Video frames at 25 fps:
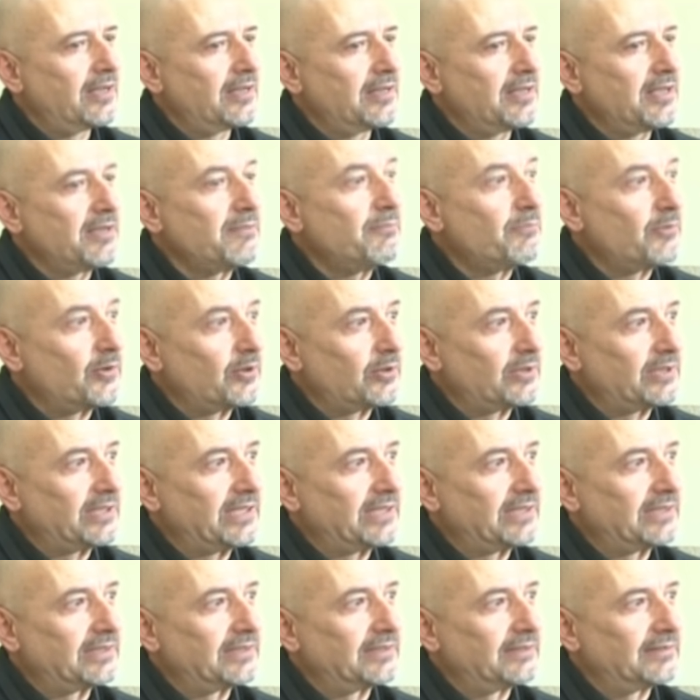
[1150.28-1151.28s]

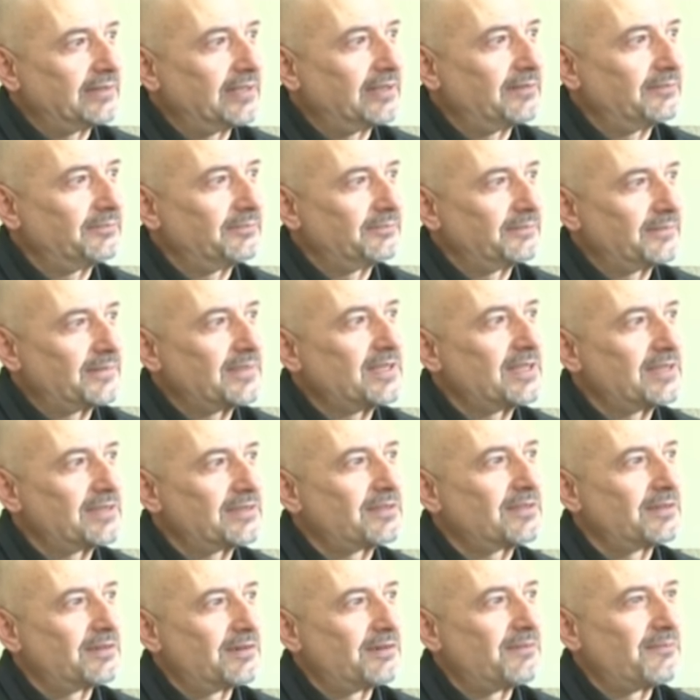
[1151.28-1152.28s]
important, no? And
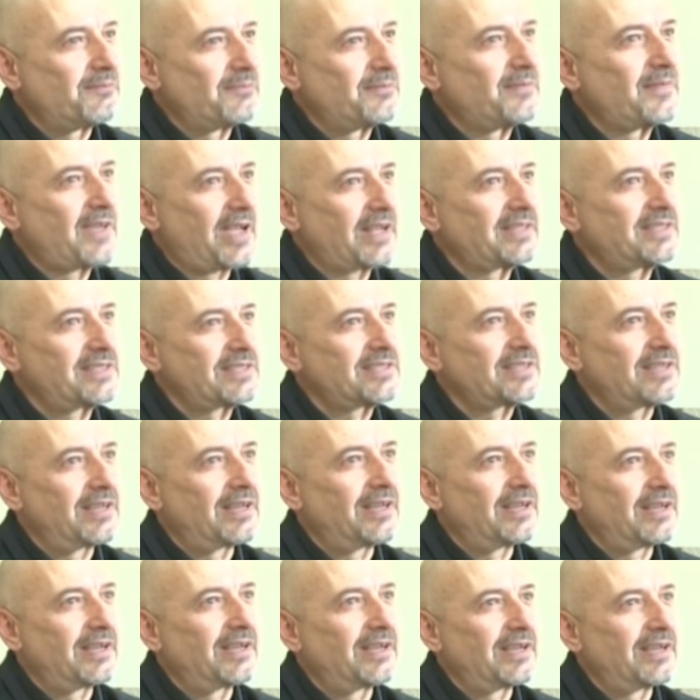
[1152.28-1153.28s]
so that's
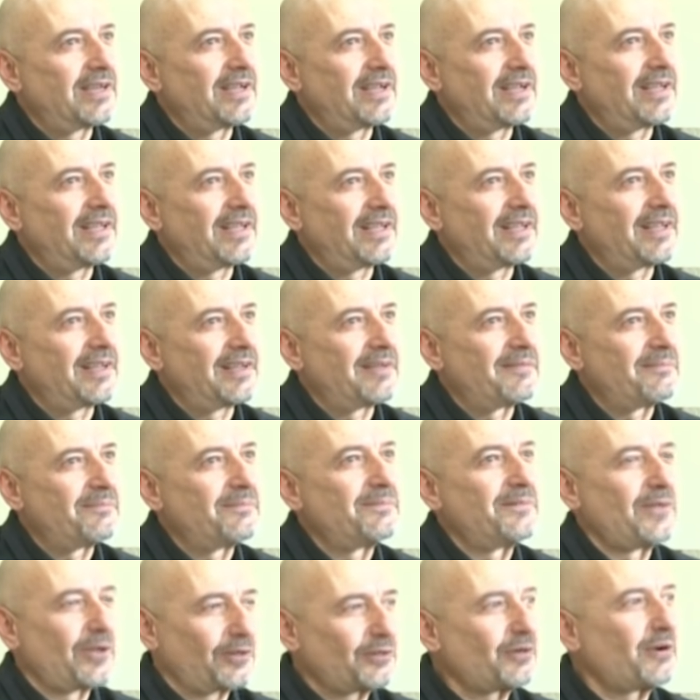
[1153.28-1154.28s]

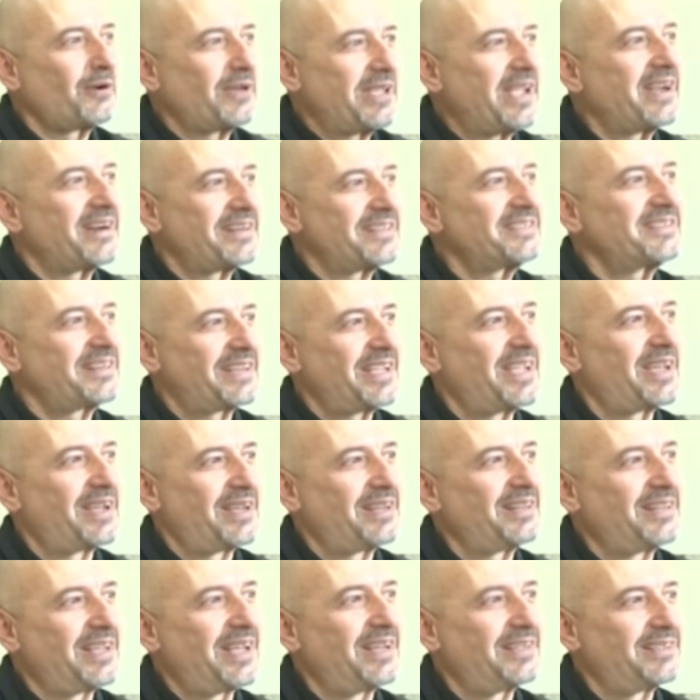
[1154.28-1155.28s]
not only
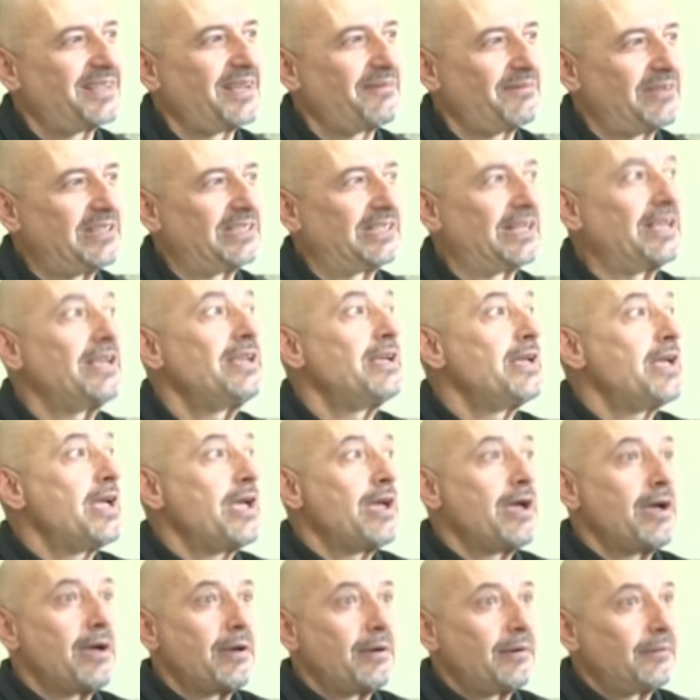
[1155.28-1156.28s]
Eritrea, definitely.
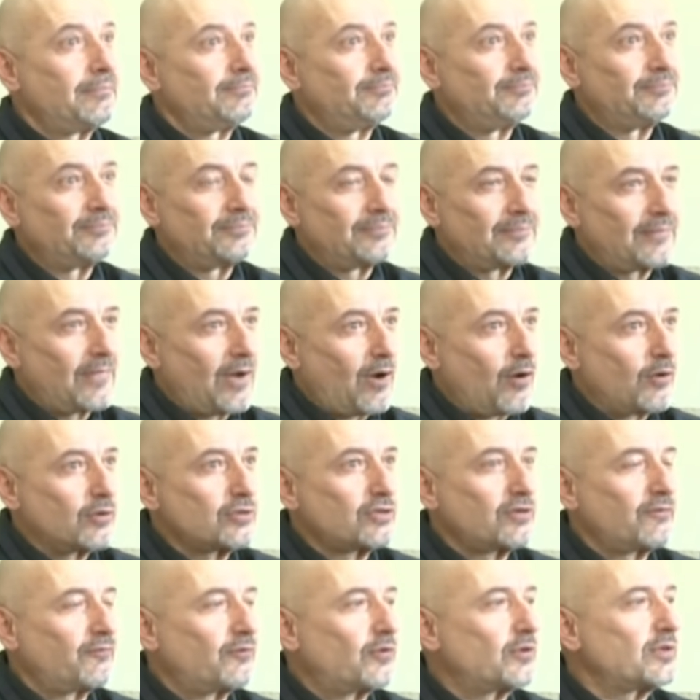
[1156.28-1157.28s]

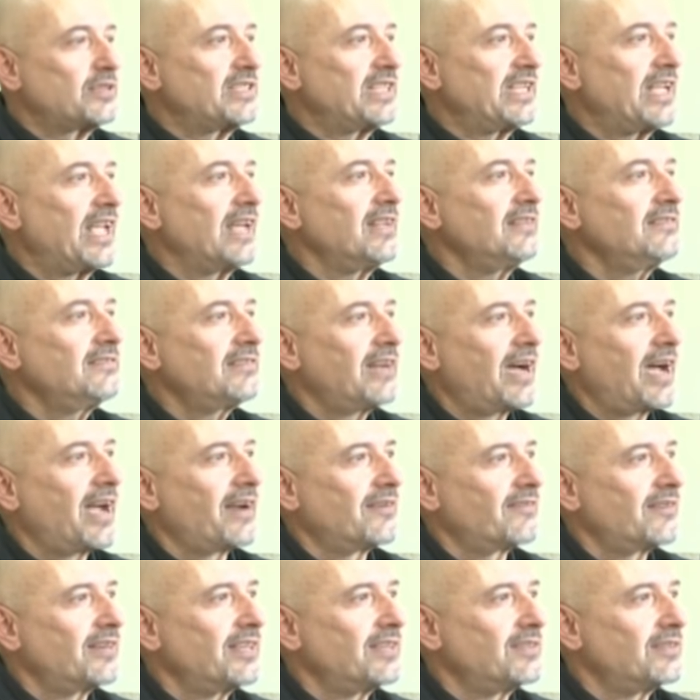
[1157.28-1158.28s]
Also for the
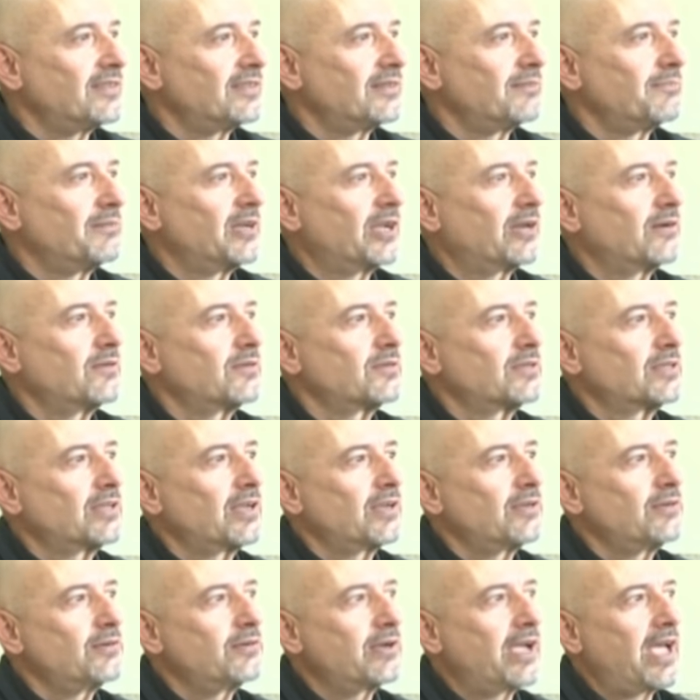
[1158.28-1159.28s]
entire region, because
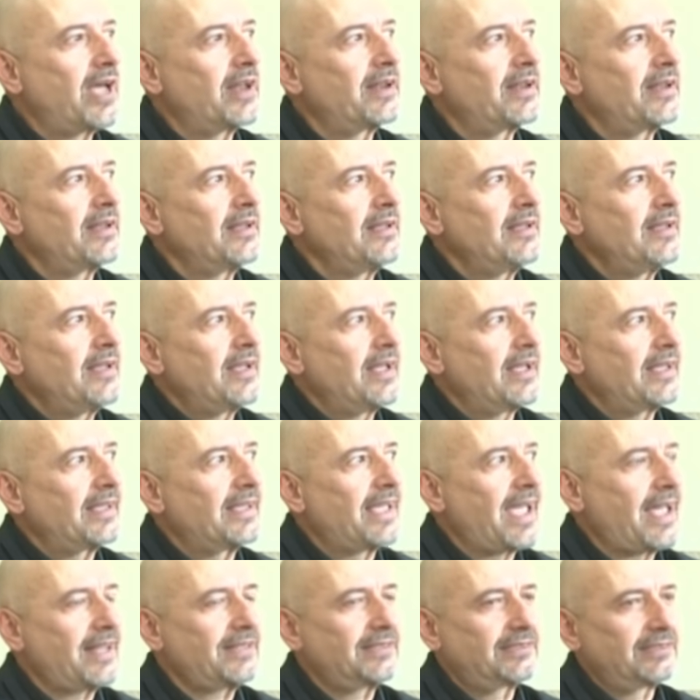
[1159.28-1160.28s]
you can
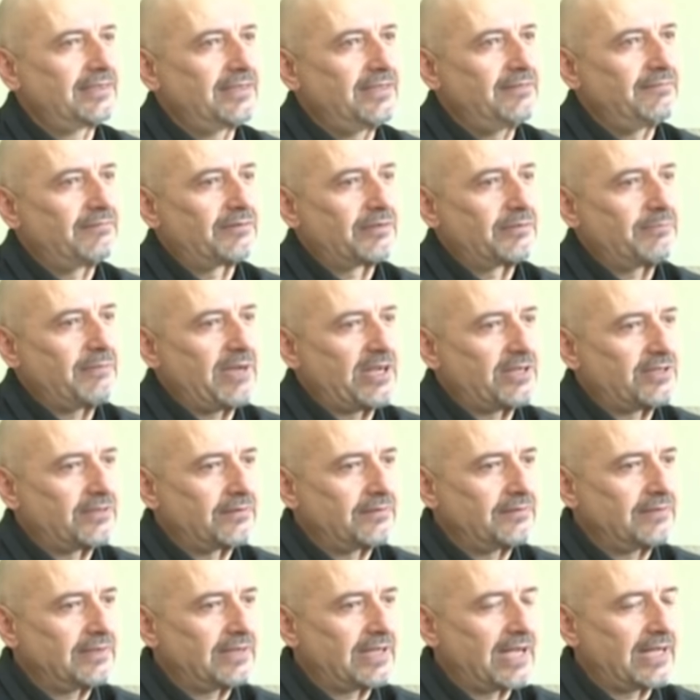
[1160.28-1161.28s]
get
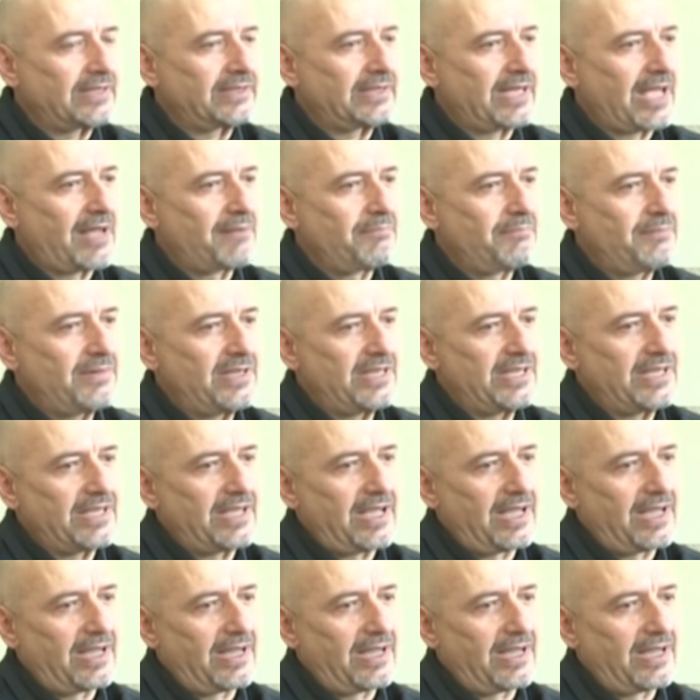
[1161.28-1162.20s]
information that can be